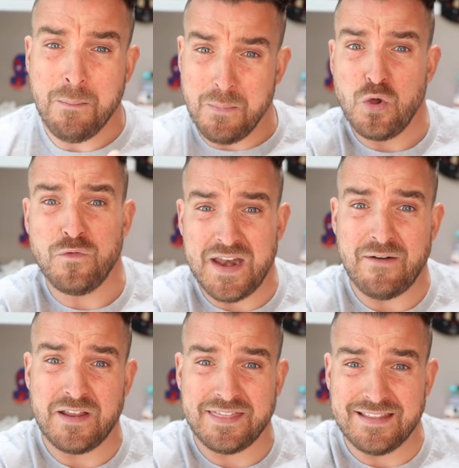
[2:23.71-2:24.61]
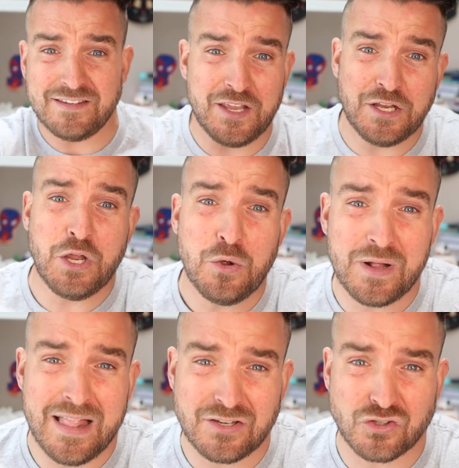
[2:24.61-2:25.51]
moving everything to your new
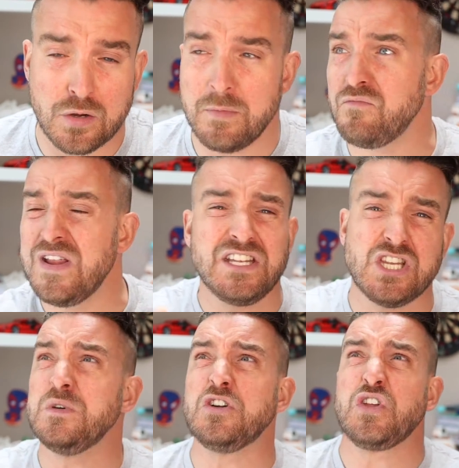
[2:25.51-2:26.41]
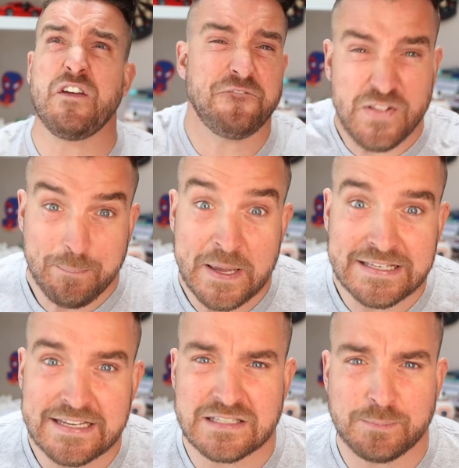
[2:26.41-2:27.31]
classroom and redoing all your
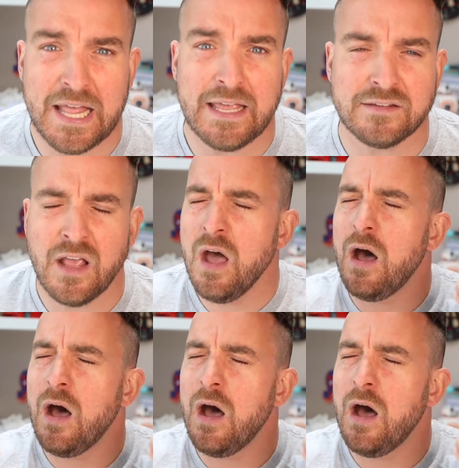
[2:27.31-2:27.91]
flipping displays.